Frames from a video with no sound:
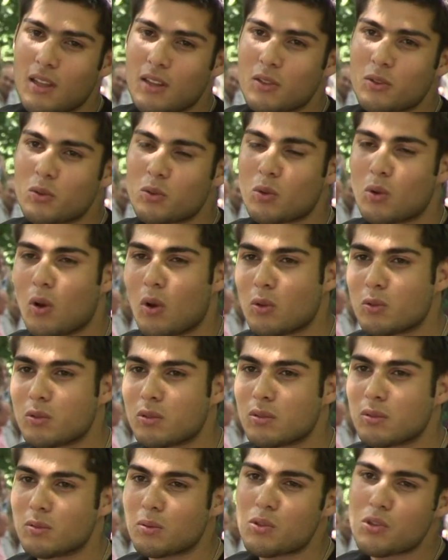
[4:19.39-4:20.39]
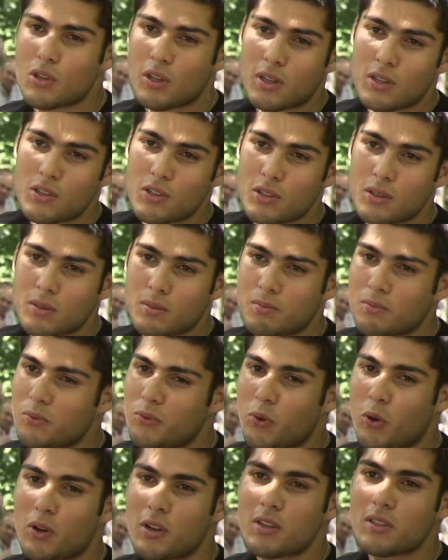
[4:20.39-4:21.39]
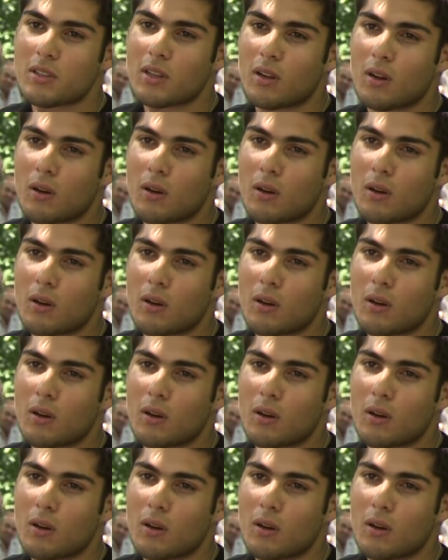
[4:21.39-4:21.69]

You'll most often see the rule of thirds being used